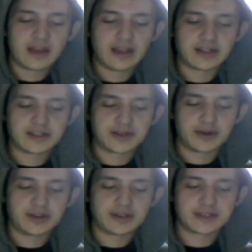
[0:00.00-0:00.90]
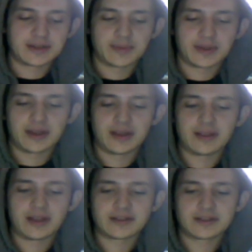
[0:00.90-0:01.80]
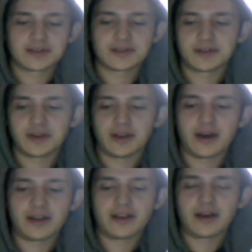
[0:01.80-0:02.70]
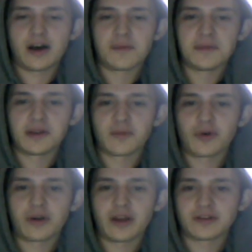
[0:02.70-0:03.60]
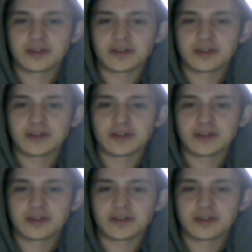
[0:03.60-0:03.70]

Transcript: it's turned into something that's not a hobby anymore now.